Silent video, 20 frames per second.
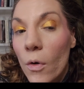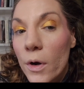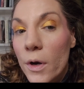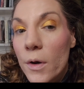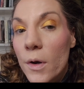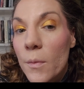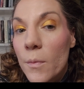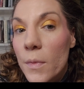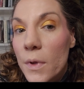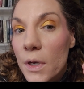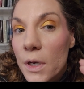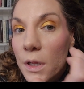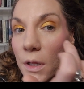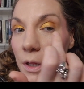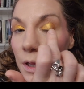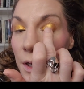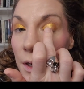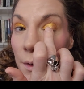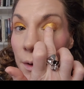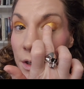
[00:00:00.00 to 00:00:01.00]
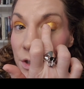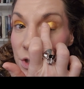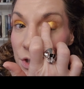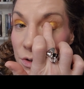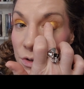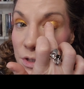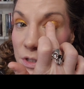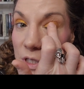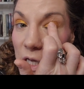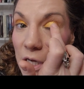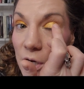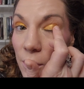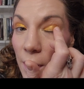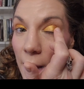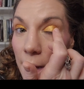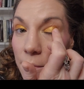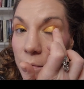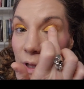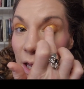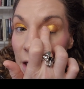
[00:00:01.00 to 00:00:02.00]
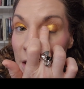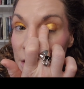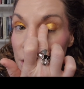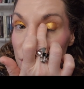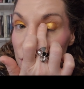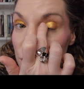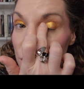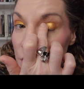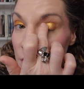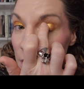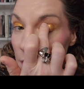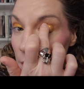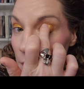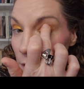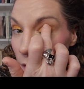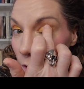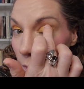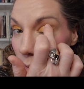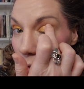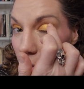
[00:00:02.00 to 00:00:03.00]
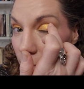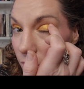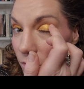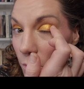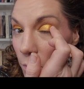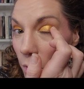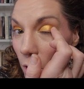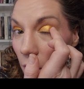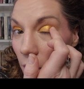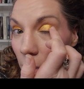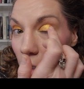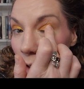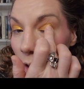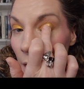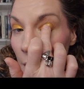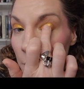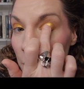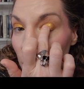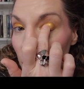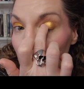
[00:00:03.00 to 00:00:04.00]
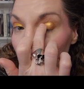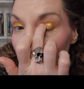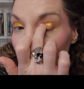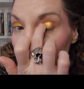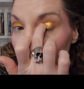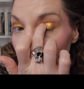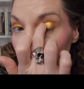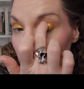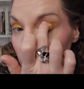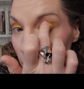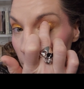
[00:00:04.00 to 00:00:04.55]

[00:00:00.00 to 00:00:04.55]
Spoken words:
Oh, and it immediately, as soon as I grabbed that, did you see a little bit of the product came off?